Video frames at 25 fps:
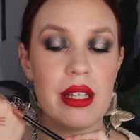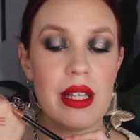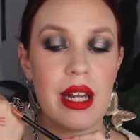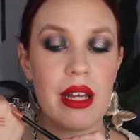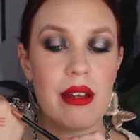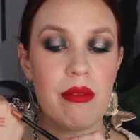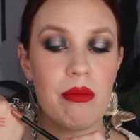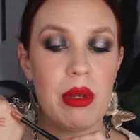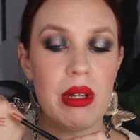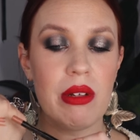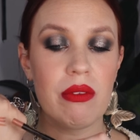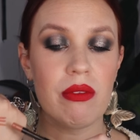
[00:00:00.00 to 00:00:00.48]
that
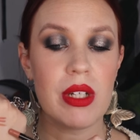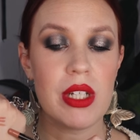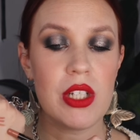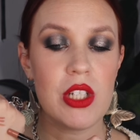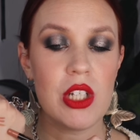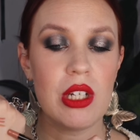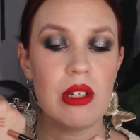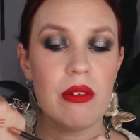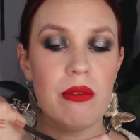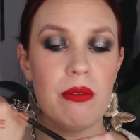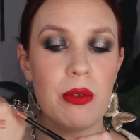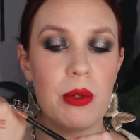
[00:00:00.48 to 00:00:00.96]
I've been
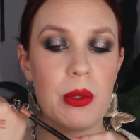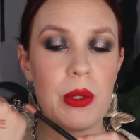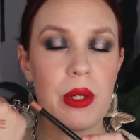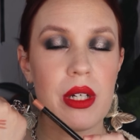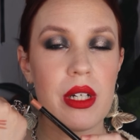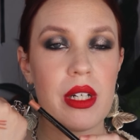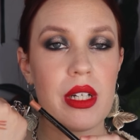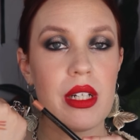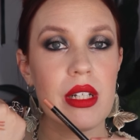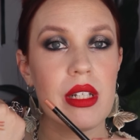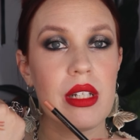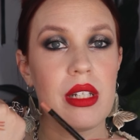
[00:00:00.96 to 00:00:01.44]
reaching
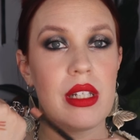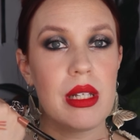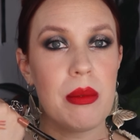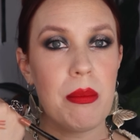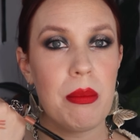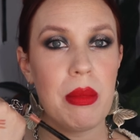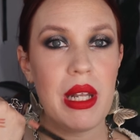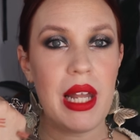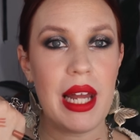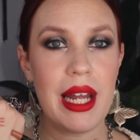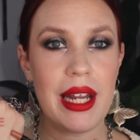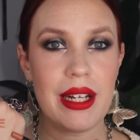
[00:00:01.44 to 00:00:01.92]
for
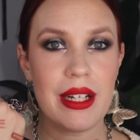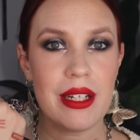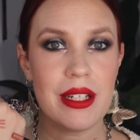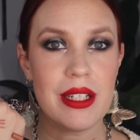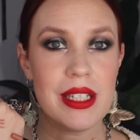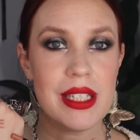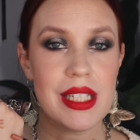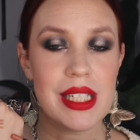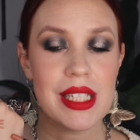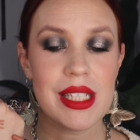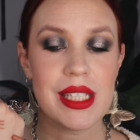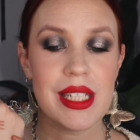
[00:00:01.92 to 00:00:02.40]
lip
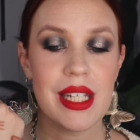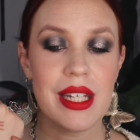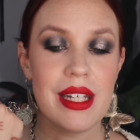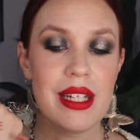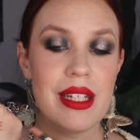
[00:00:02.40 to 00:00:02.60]
liners.